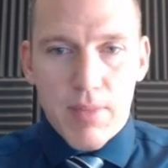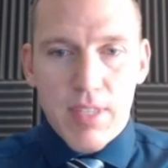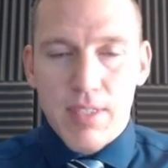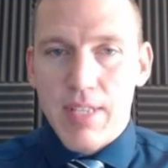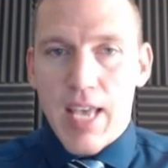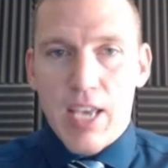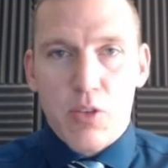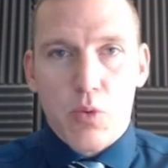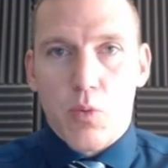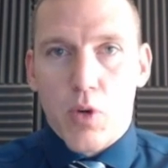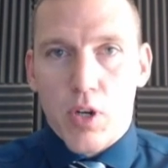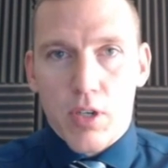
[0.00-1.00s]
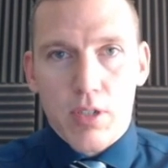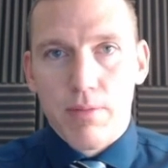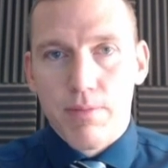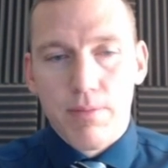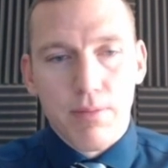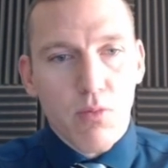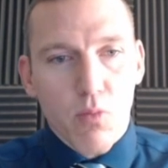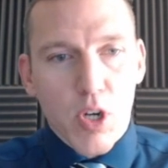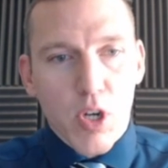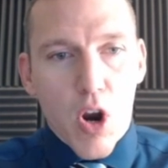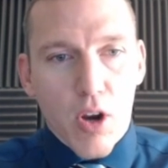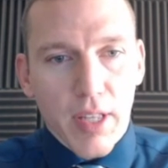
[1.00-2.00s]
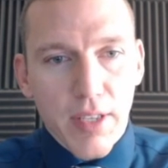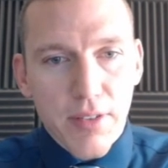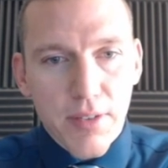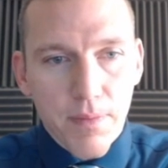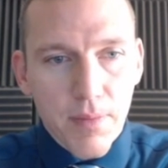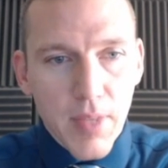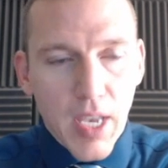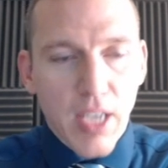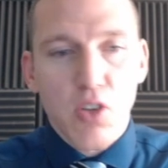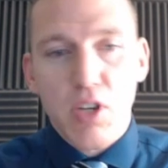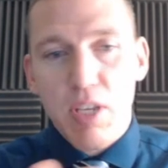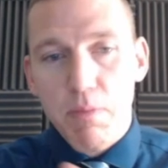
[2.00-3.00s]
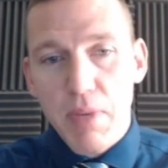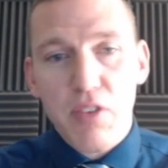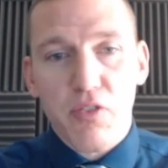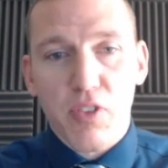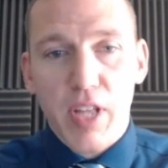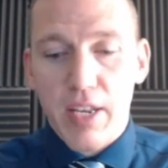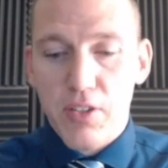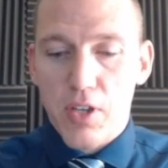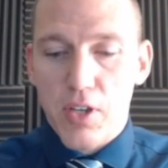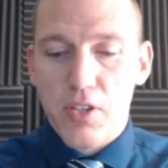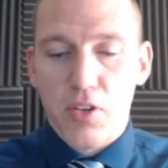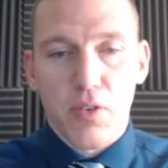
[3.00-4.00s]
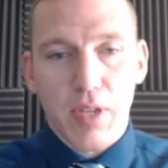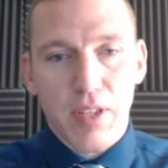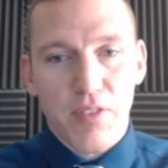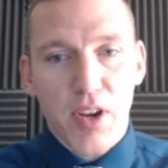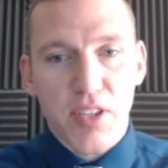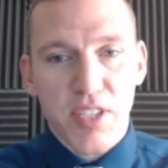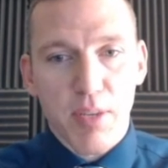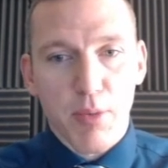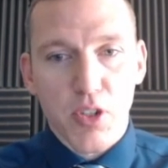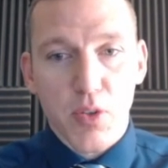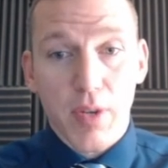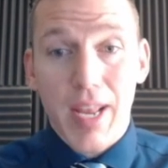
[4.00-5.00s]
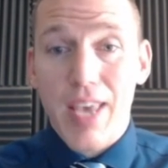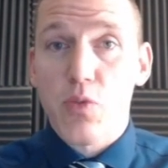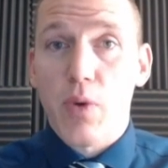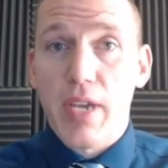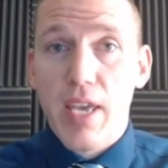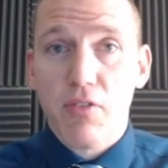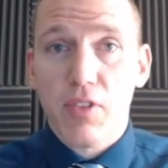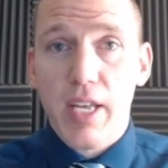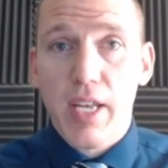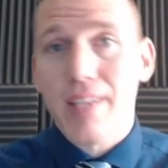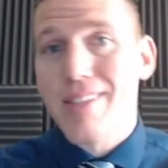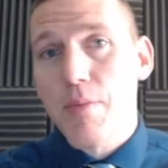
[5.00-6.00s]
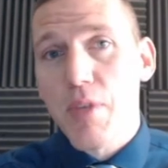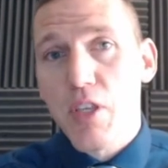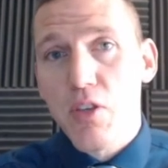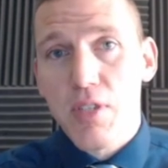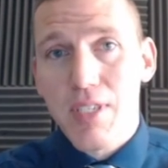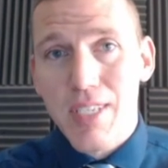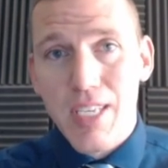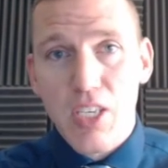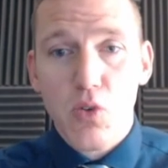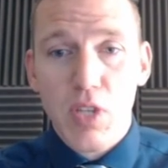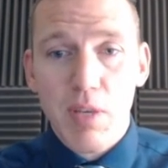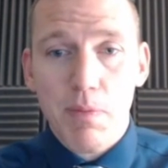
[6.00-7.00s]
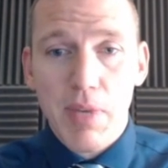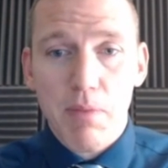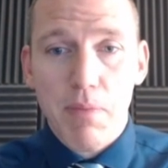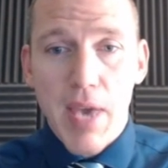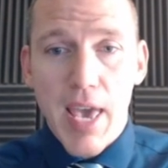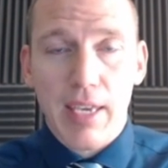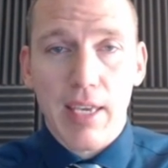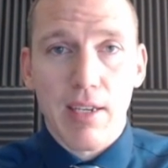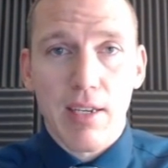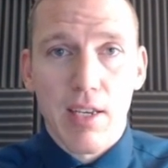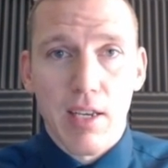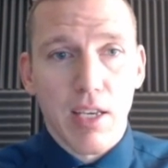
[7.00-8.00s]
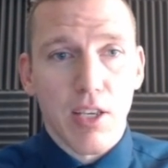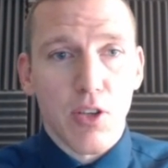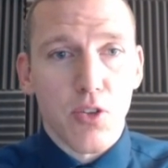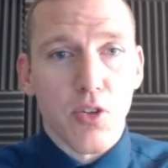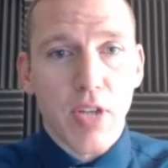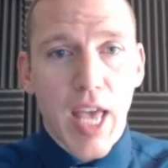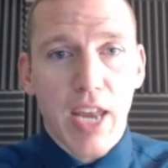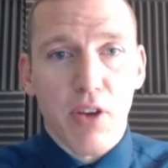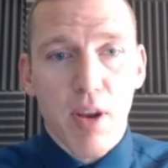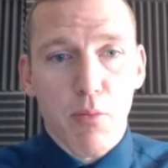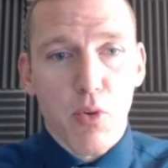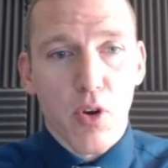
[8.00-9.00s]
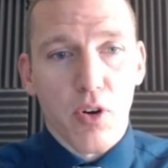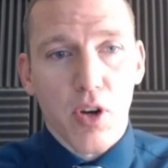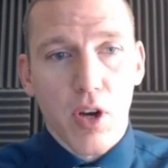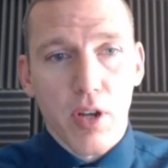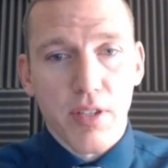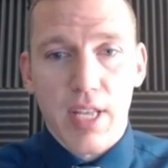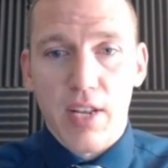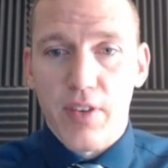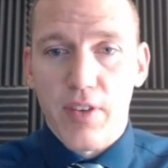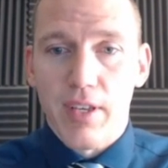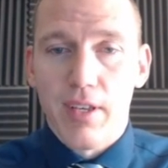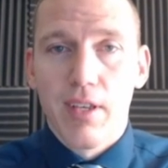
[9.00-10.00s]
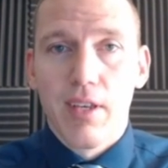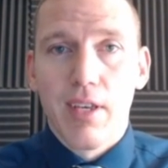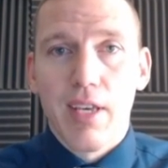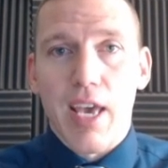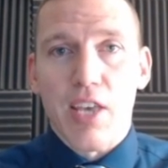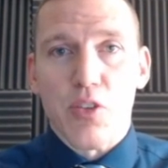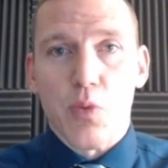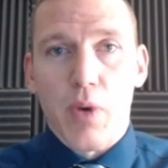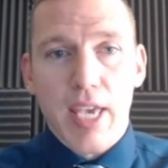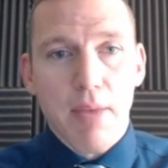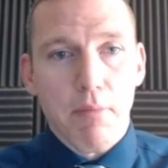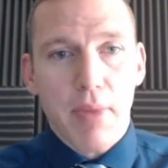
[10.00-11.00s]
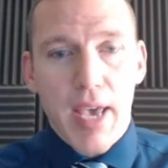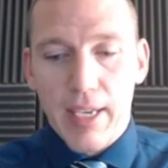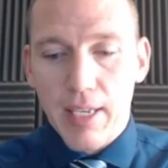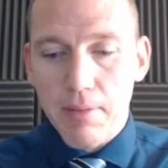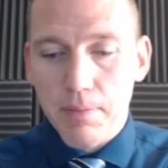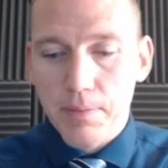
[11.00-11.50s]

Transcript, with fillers: these attacks would work regardless. UDP uh, flood is also, it's very similar to an SYN flood, except it uses a UDP packet user datagram protocol instead of a SYN packet.